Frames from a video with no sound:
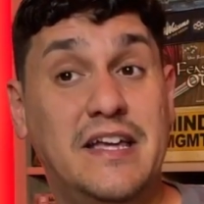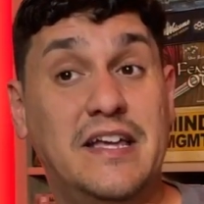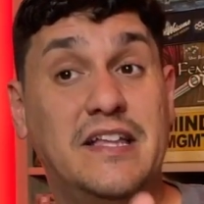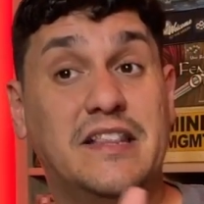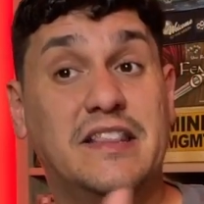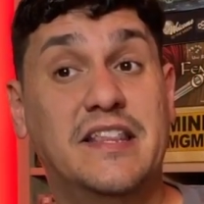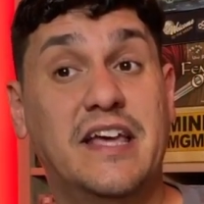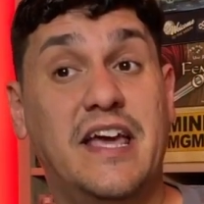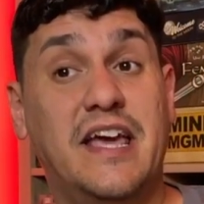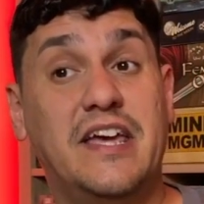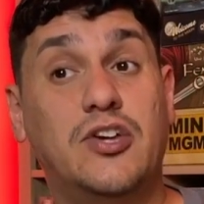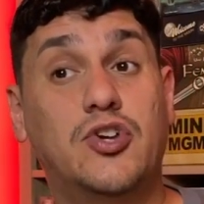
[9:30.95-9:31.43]

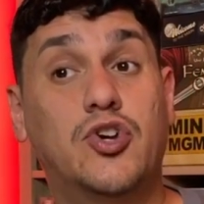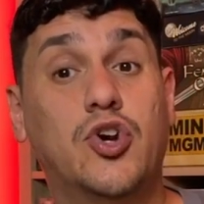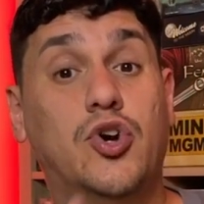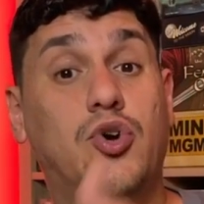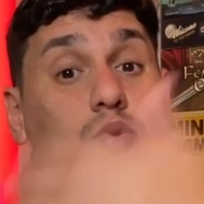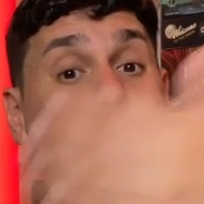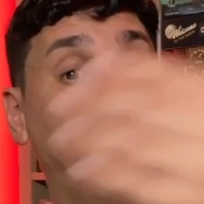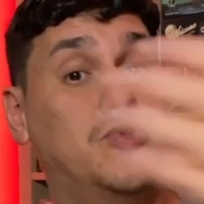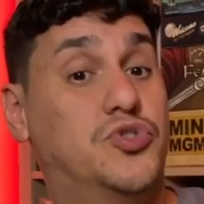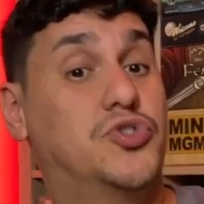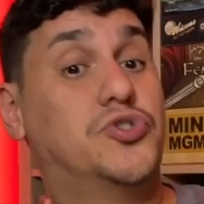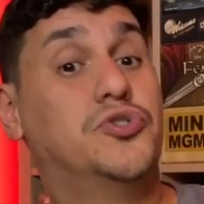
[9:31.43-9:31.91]
they
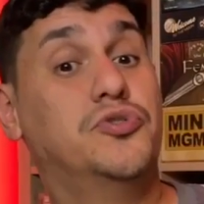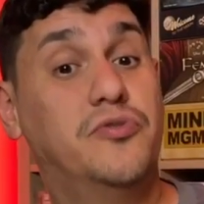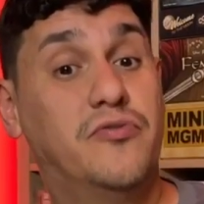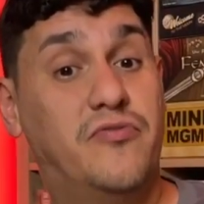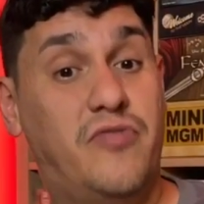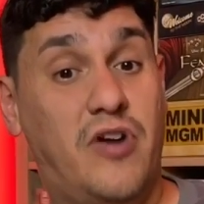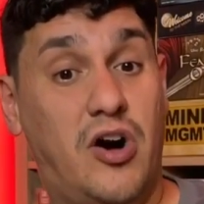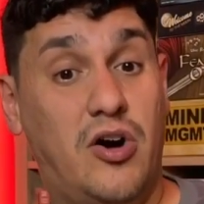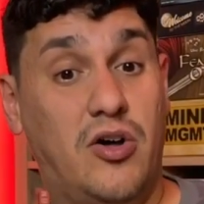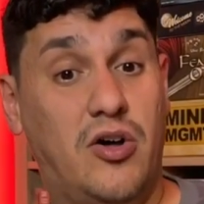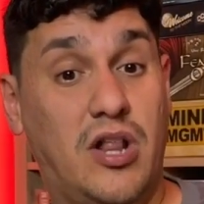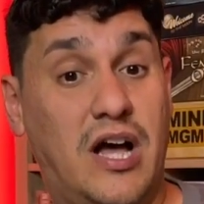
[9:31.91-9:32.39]
go to
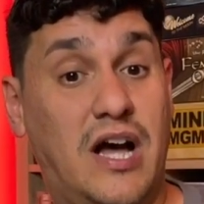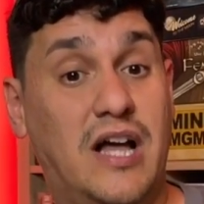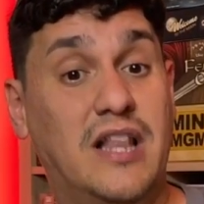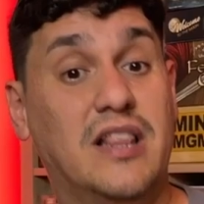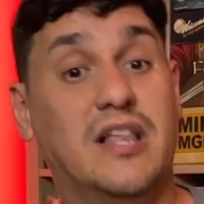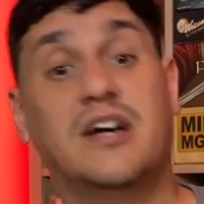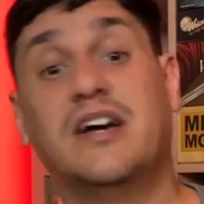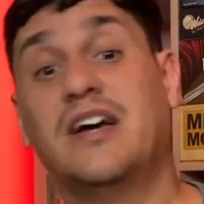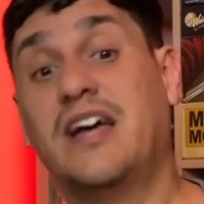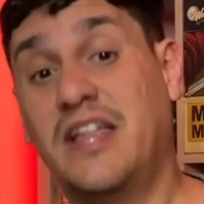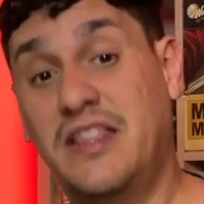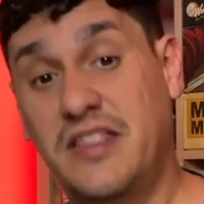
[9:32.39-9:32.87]

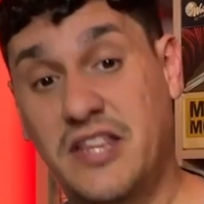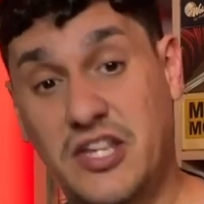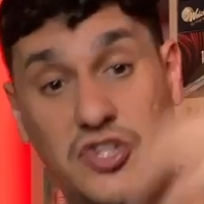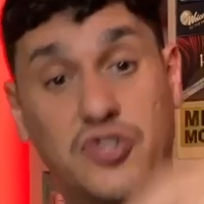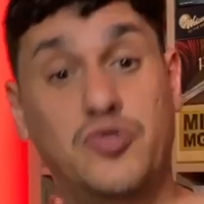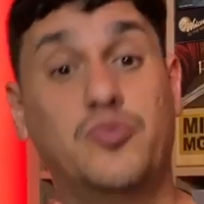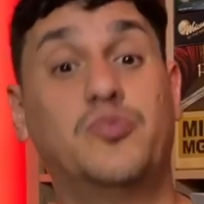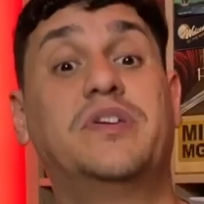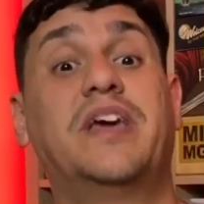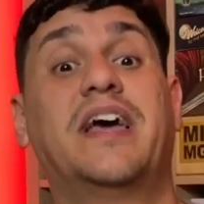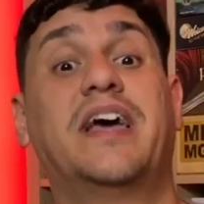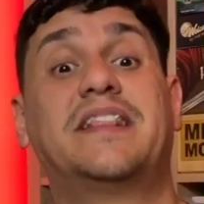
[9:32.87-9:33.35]
Valhalla, and then you
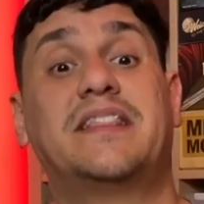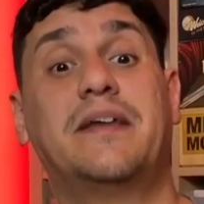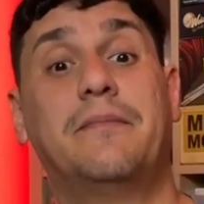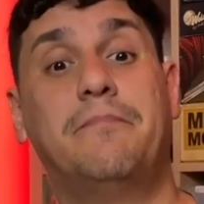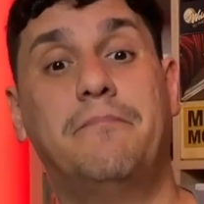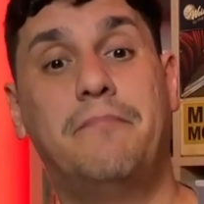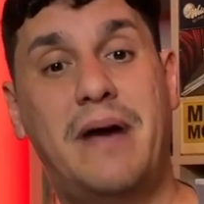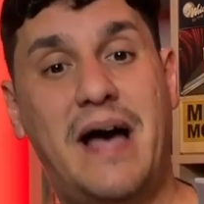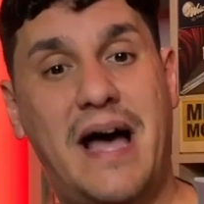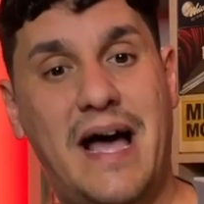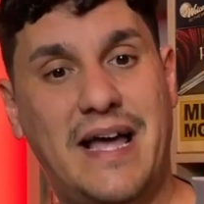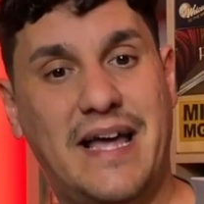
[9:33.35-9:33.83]
get them
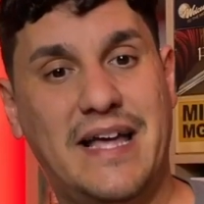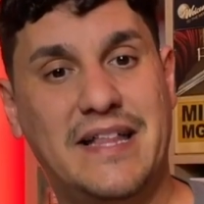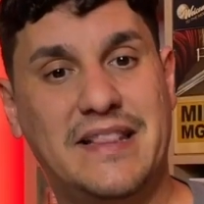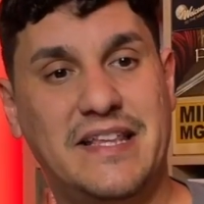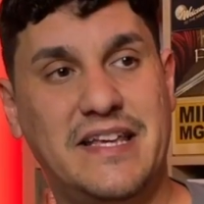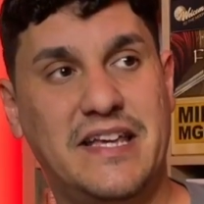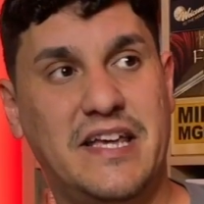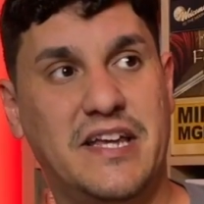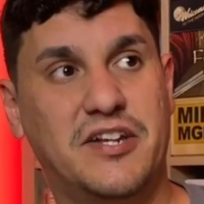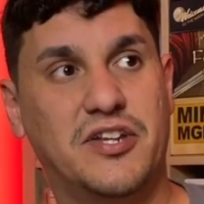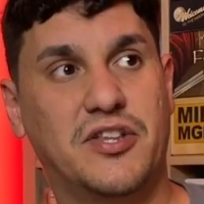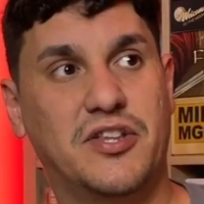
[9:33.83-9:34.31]
back at
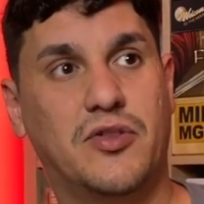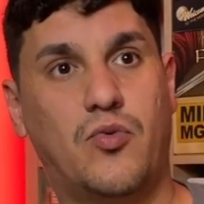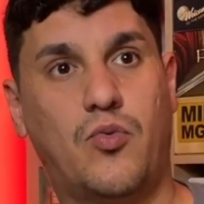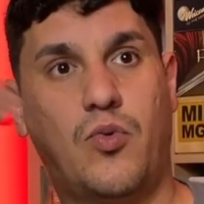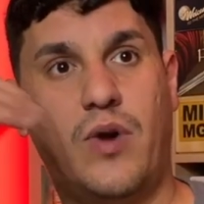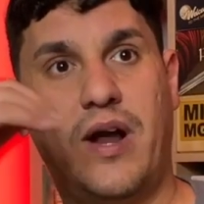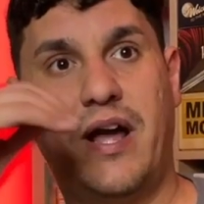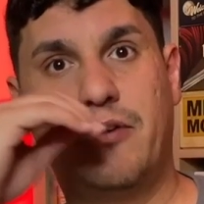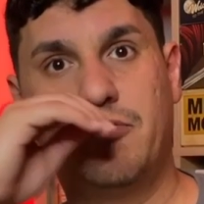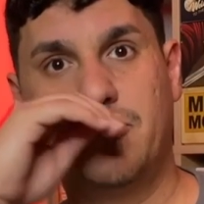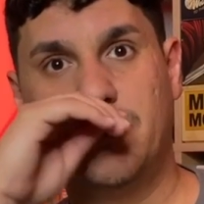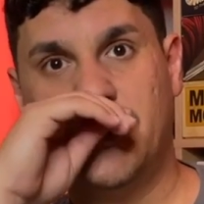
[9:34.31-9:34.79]
the end of the
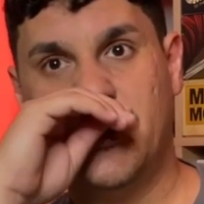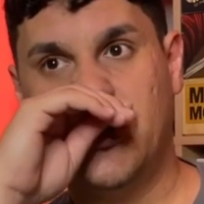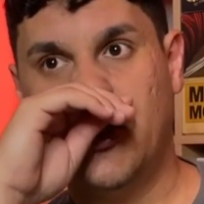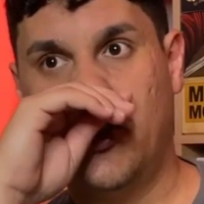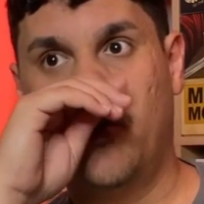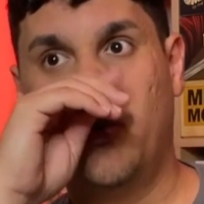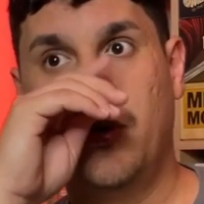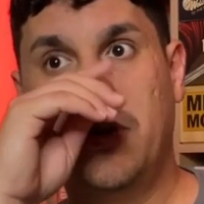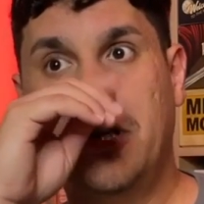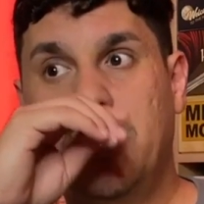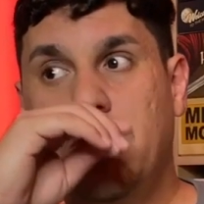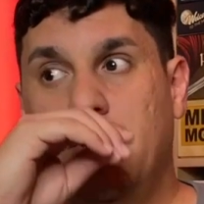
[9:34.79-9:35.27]
round, so
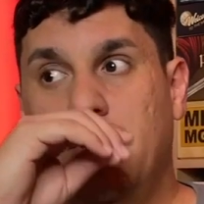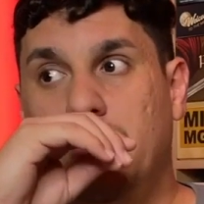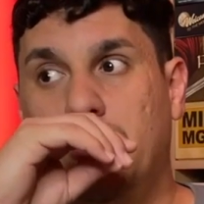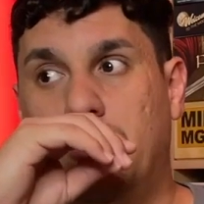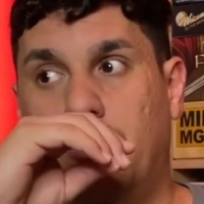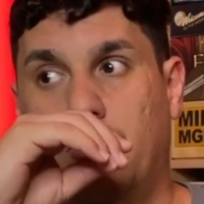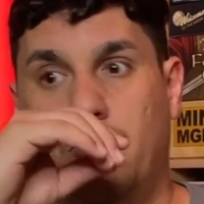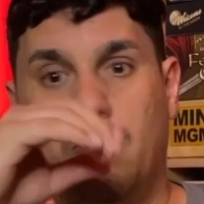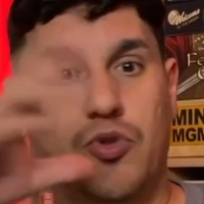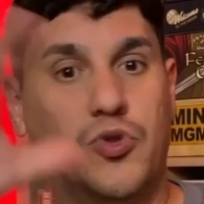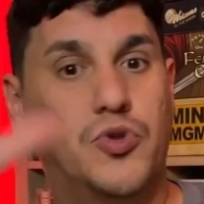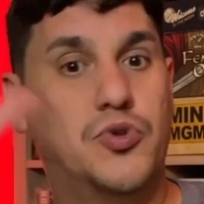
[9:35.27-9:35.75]
you
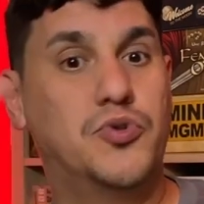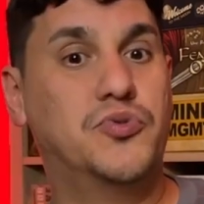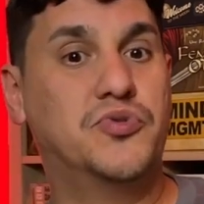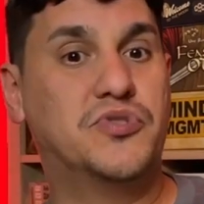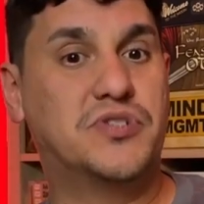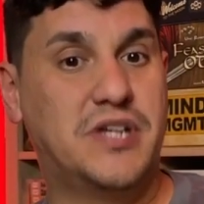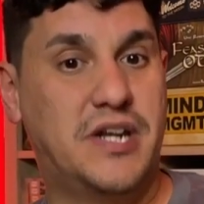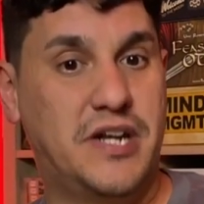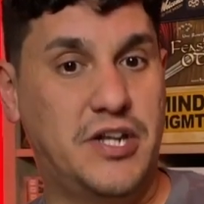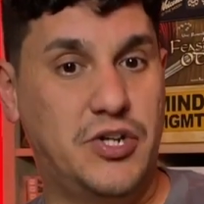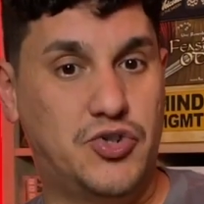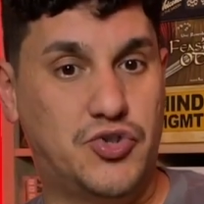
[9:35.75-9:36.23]
don't lose
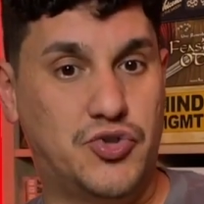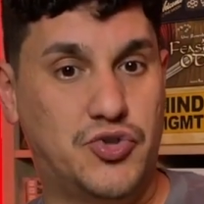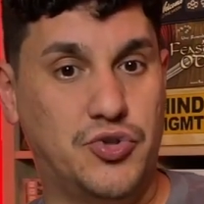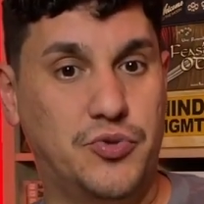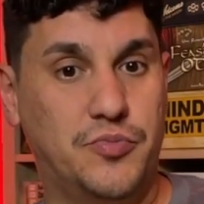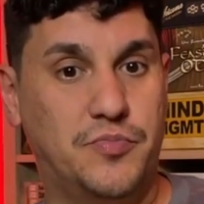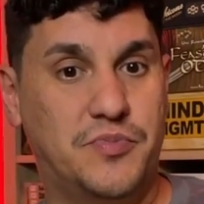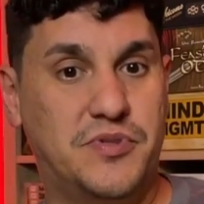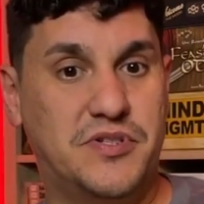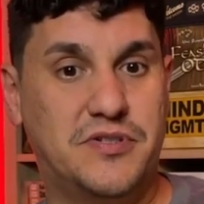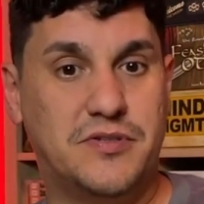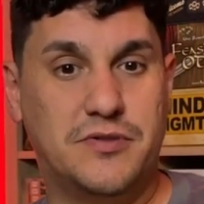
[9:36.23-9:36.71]
any
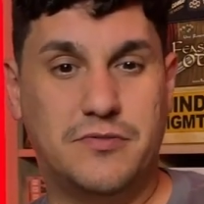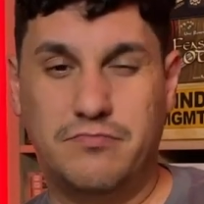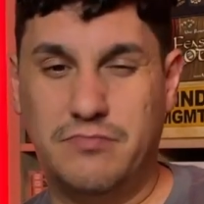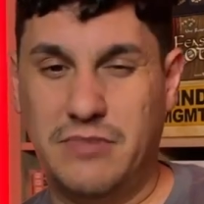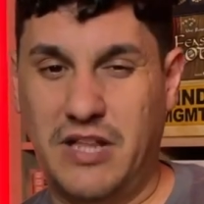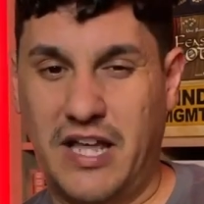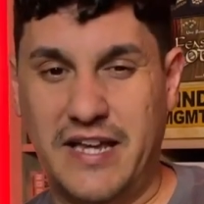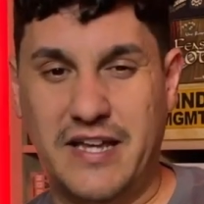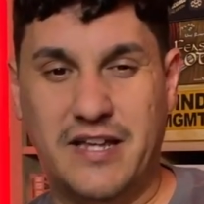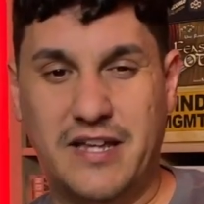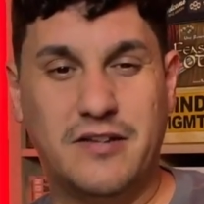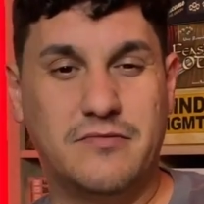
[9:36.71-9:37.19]
troops
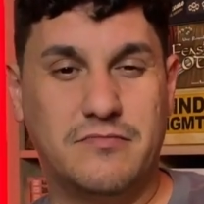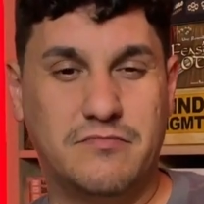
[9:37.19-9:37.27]
like